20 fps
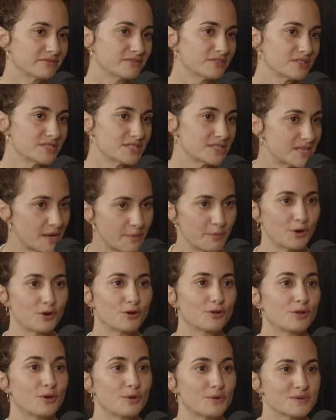summer
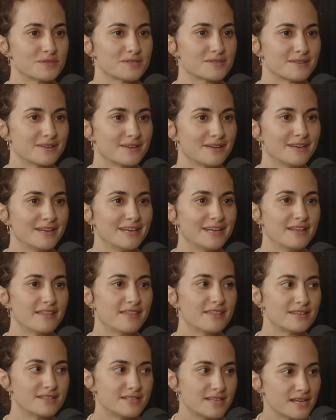clothes.
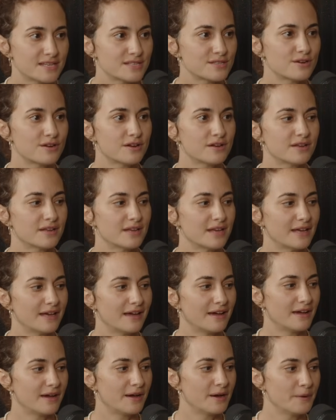The desert
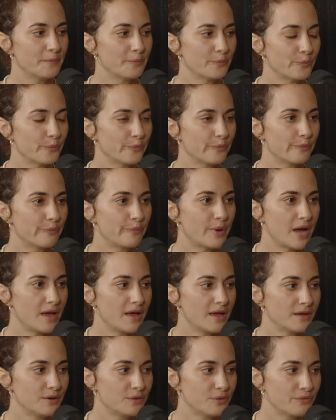
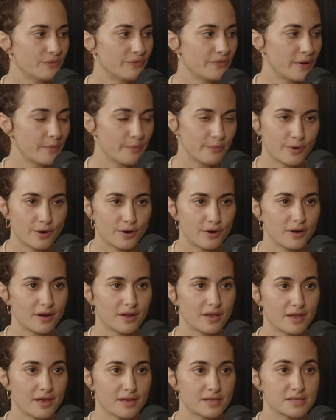by November
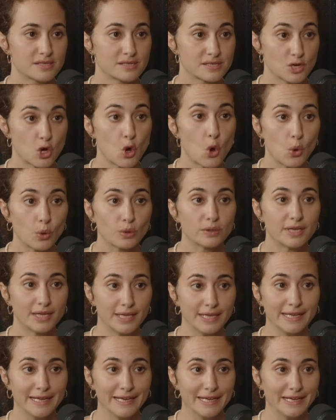gets cold at
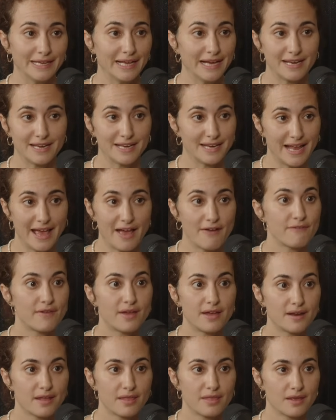night. I didn't have
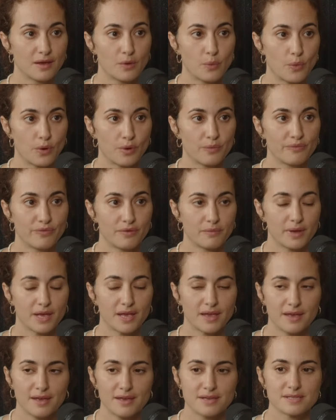anything warm for my
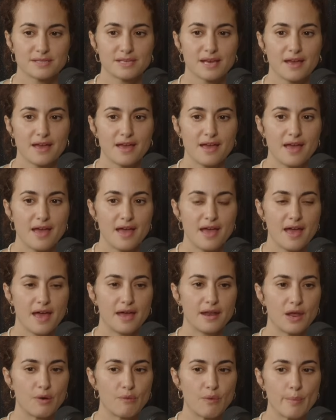kids. And
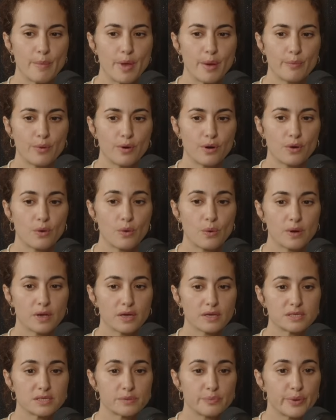I remember going
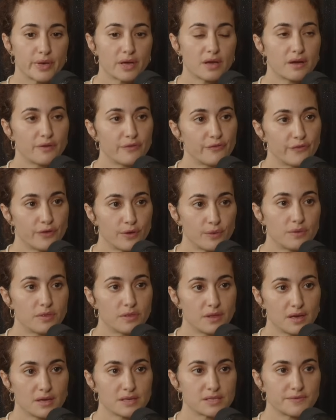to pick a few
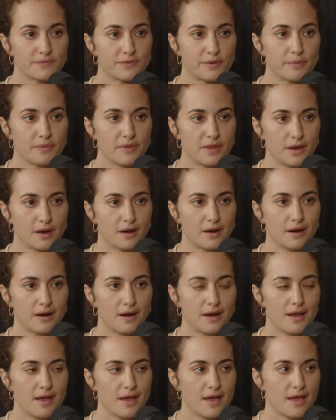things from there,
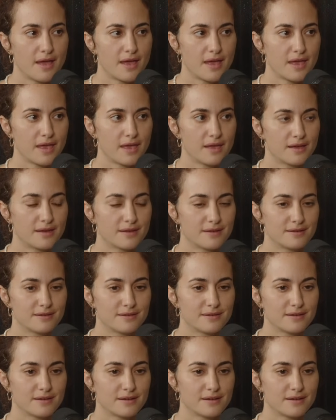and